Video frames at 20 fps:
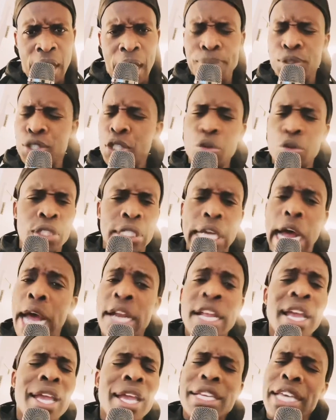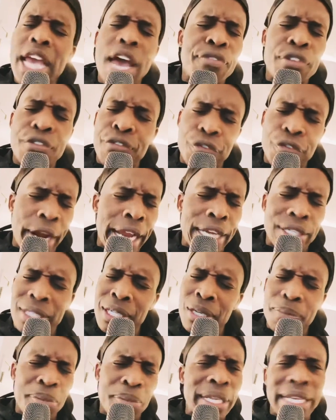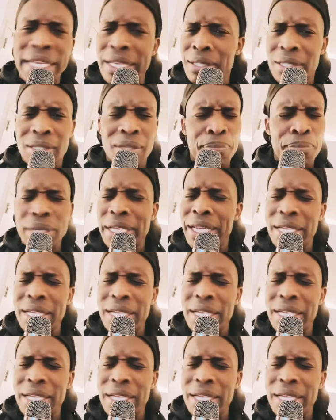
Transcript: I'm so tired. Kevin Frazier, please.